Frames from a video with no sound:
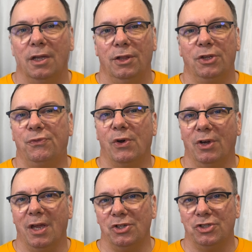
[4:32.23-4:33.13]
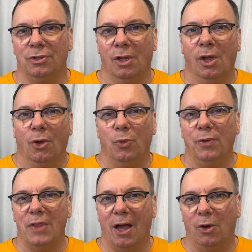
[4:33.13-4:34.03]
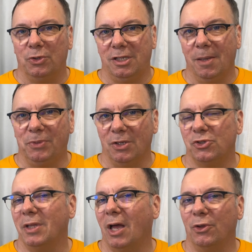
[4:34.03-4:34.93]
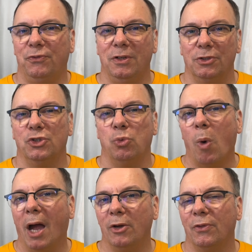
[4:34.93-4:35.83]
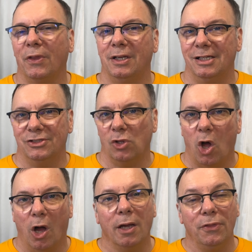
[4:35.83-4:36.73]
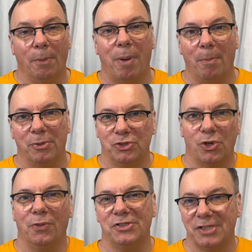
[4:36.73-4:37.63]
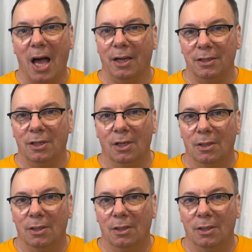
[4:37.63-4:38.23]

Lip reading: In this variation, we've now tipped it so now the field is wider than it is long and the bumpers are on the side.